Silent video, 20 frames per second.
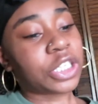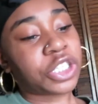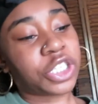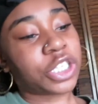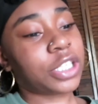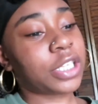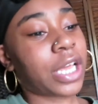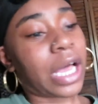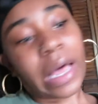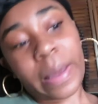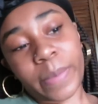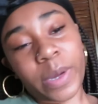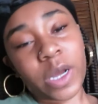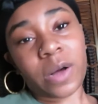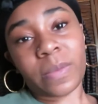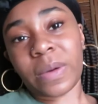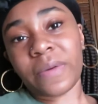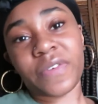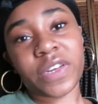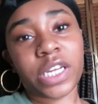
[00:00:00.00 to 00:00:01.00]
Just comment
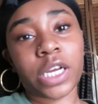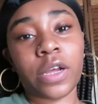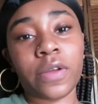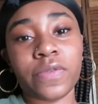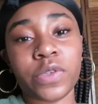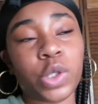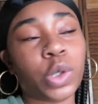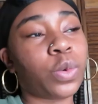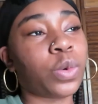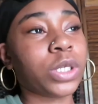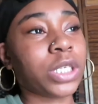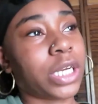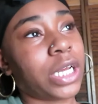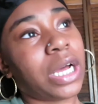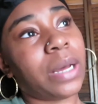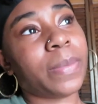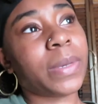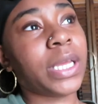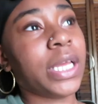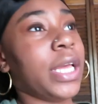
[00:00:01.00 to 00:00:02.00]
on my videos. If you want to
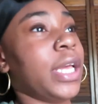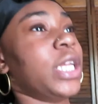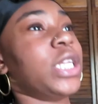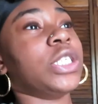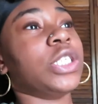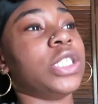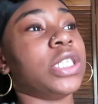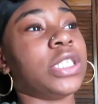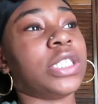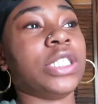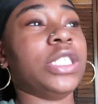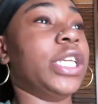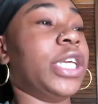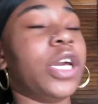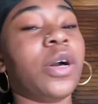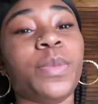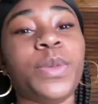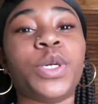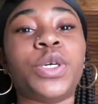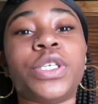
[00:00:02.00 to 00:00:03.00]
comment, just
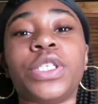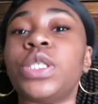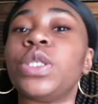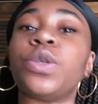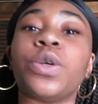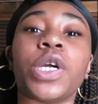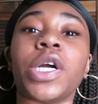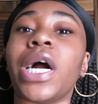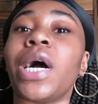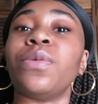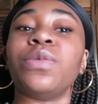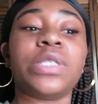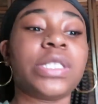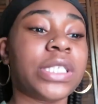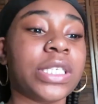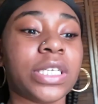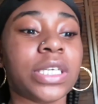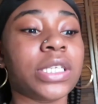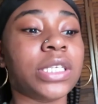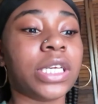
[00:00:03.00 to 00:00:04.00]
DM me on Instagram. I will
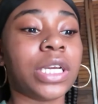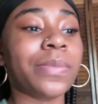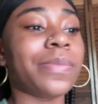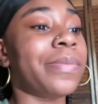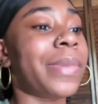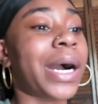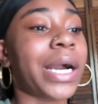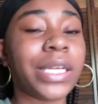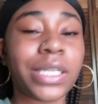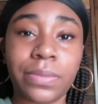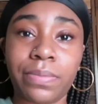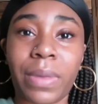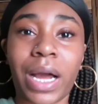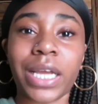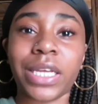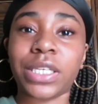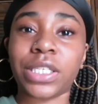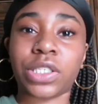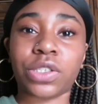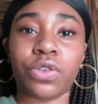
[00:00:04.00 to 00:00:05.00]
see it. DM my,
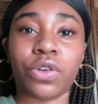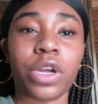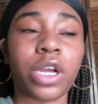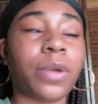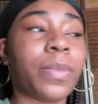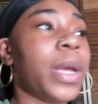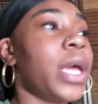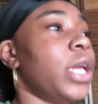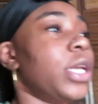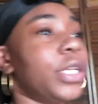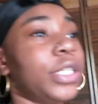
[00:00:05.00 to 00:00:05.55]
my Instagram.